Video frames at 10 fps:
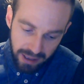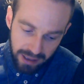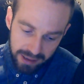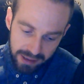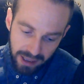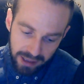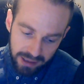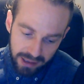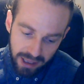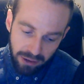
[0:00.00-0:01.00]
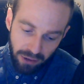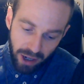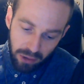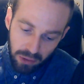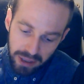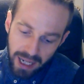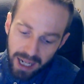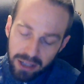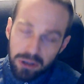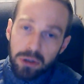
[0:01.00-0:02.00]
that says, "If I only
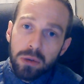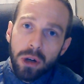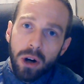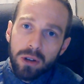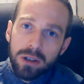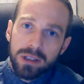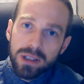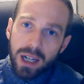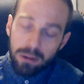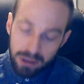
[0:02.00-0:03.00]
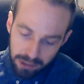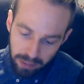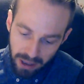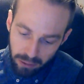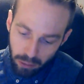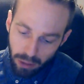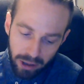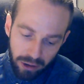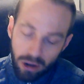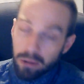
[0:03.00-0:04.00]
had $2, I would spend
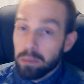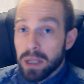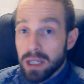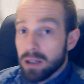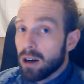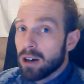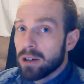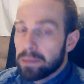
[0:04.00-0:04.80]
$1 on PR."